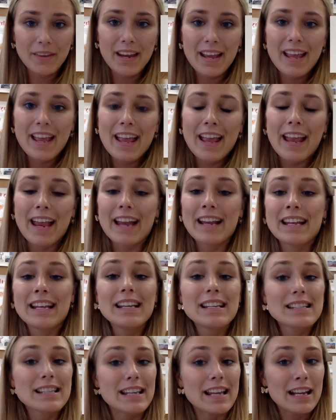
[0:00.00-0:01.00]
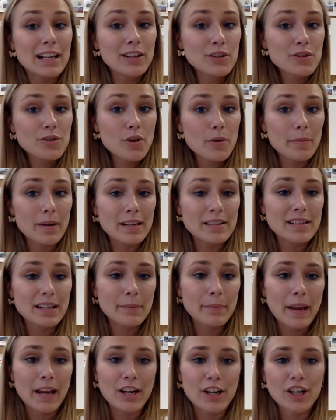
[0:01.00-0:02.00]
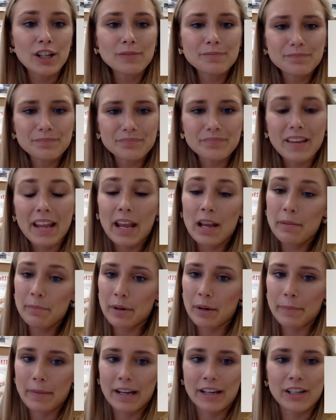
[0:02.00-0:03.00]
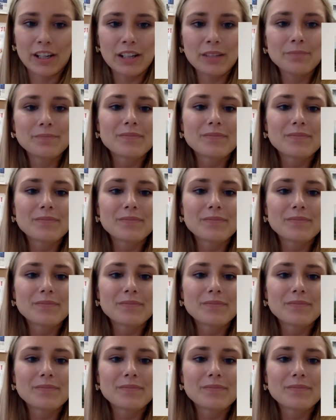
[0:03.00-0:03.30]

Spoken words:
And he is an English romantic painter and printmaker.